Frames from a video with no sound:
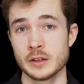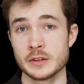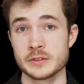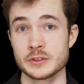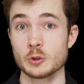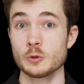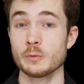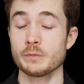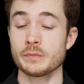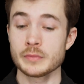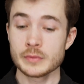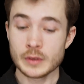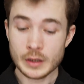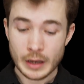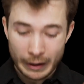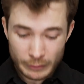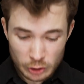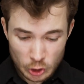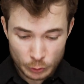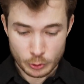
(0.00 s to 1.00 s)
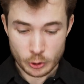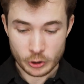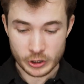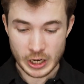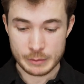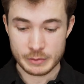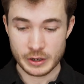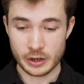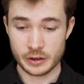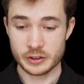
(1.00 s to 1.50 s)
So I wrote a
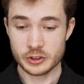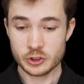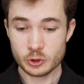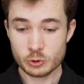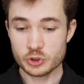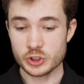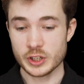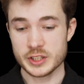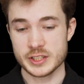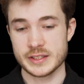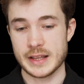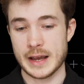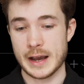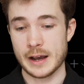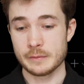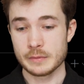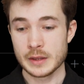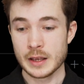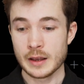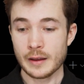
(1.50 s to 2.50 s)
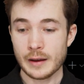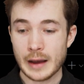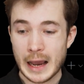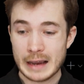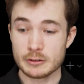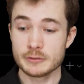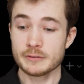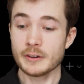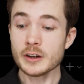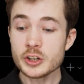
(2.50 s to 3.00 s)
program here to do just that. I
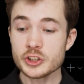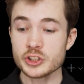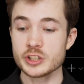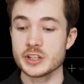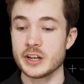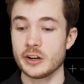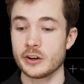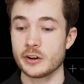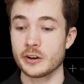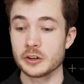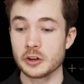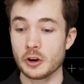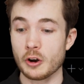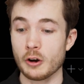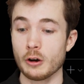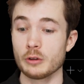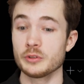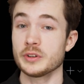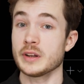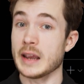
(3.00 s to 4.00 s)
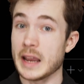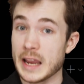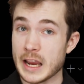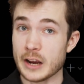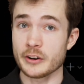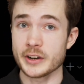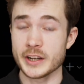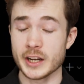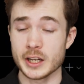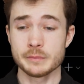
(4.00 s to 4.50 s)
have a function here called
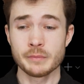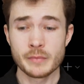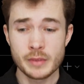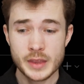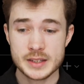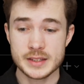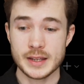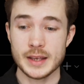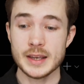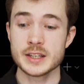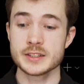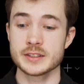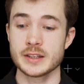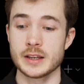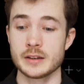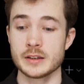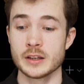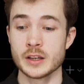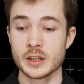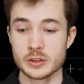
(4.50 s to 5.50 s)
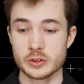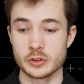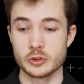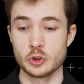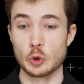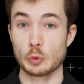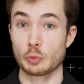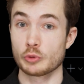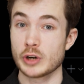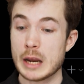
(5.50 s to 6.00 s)
area that takes in
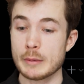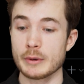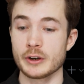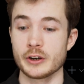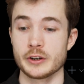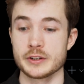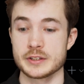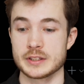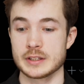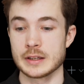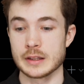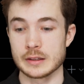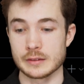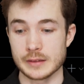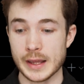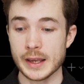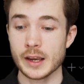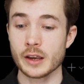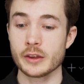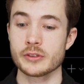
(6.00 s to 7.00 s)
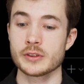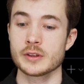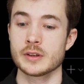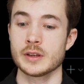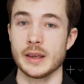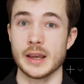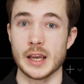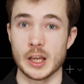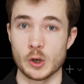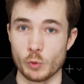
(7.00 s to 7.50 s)
two parameters, length
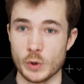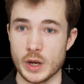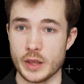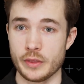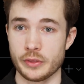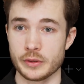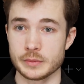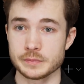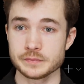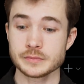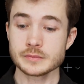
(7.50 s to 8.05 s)
and width.